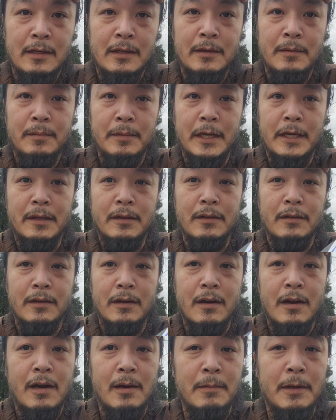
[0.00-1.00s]
make another
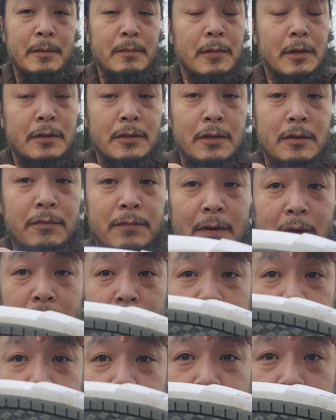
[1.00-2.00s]
comment. But so far
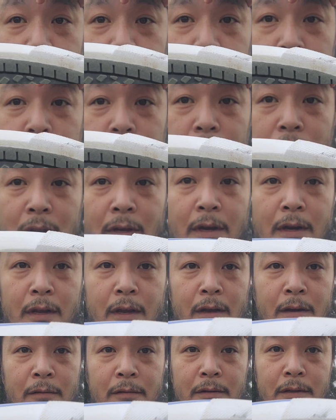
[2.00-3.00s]
so good. Like
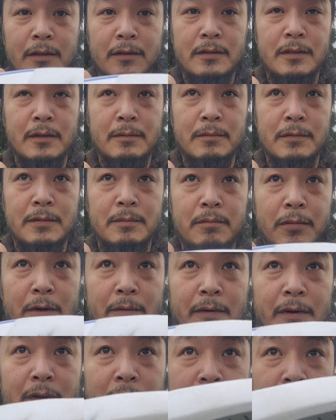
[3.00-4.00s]
everything seems
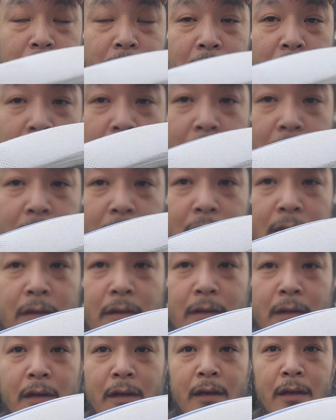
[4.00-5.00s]
perfectly fine,
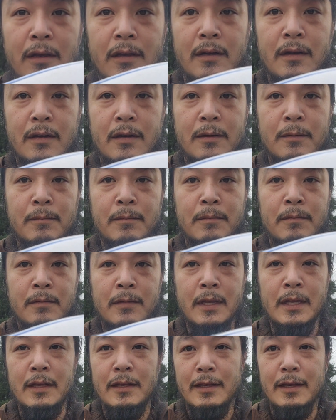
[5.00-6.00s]
and
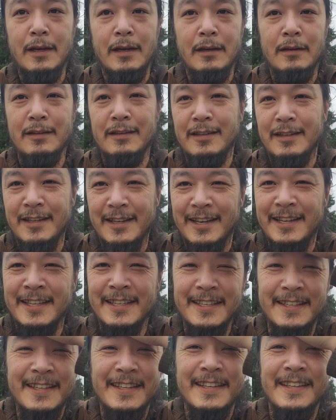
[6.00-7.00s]
yeah, yeah.
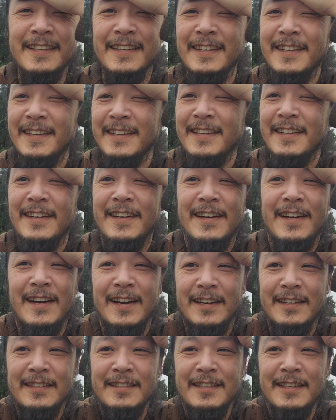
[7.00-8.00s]
All right,
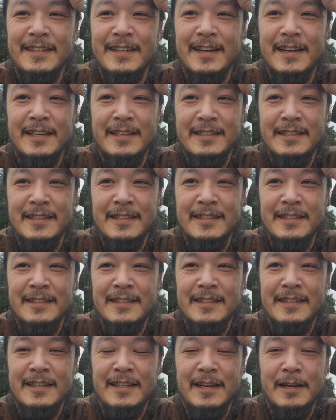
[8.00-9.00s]
see you guys.
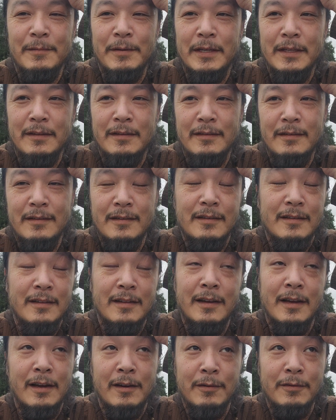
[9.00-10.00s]
I mean,
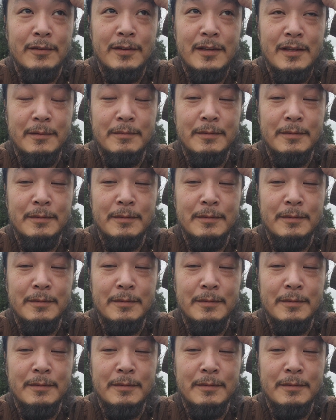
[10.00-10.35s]
I'll keep